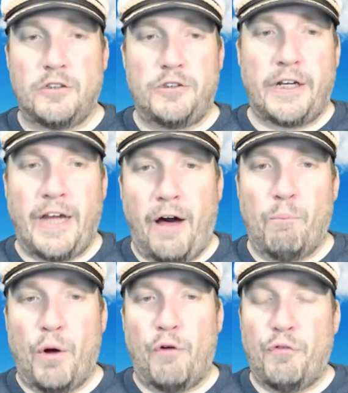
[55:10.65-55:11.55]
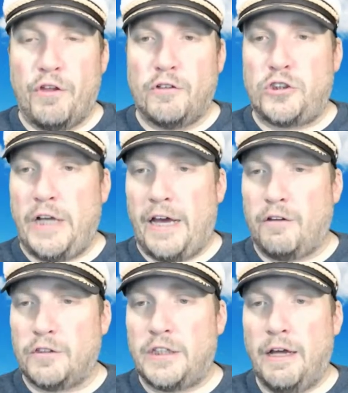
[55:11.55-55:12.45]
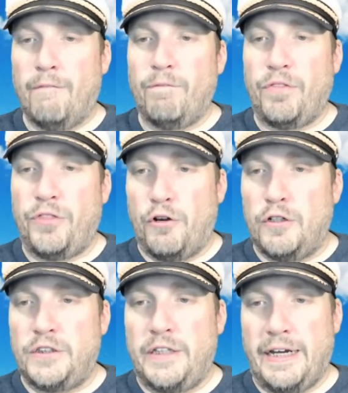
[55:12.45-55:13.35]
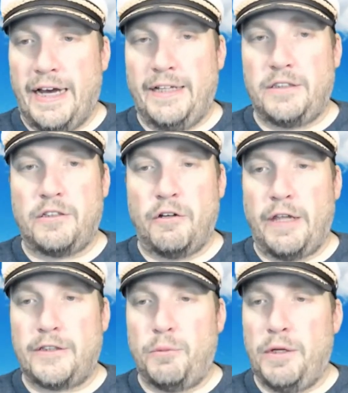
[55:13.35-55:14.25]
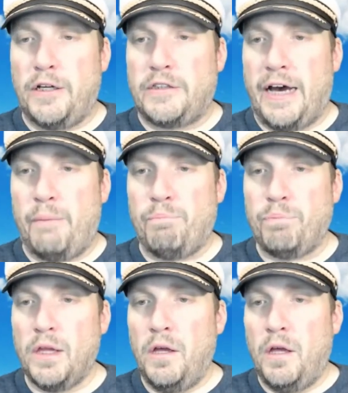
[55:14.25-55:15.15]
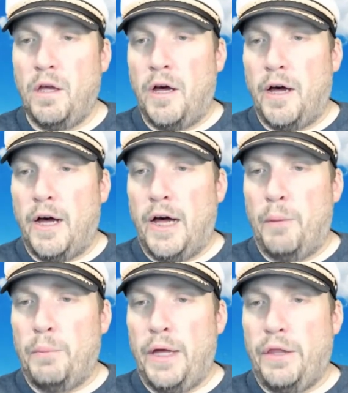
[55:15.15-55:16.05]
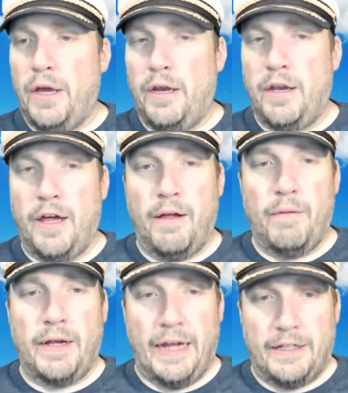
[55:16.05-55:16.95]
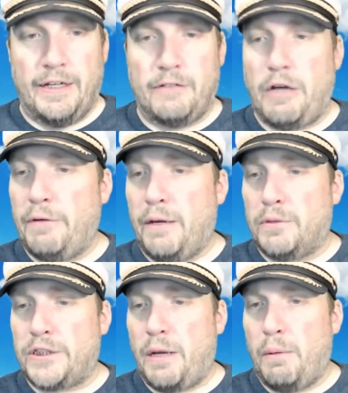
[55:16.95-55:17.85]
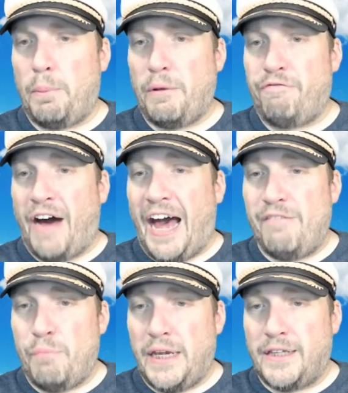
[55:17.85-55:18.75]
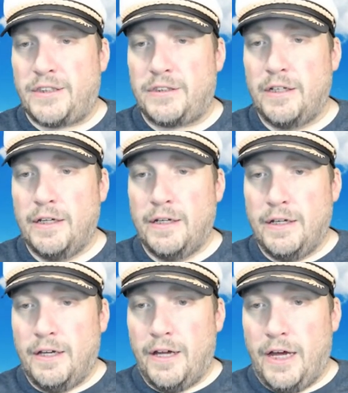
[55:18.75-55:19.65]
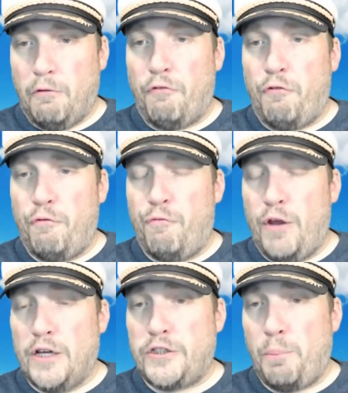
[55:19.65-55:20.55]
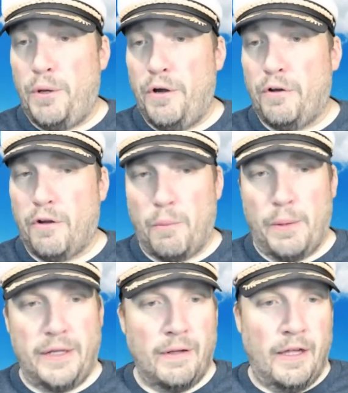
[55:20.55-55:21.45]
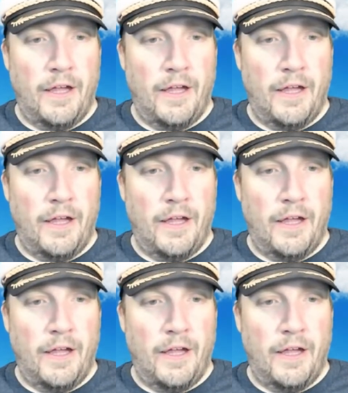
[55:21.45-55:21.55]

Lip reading: So check out both of those channels Thursday night. So that should be a good time. Travel Givers are coming up in 5 minutes. We'll finish up here in a little bit.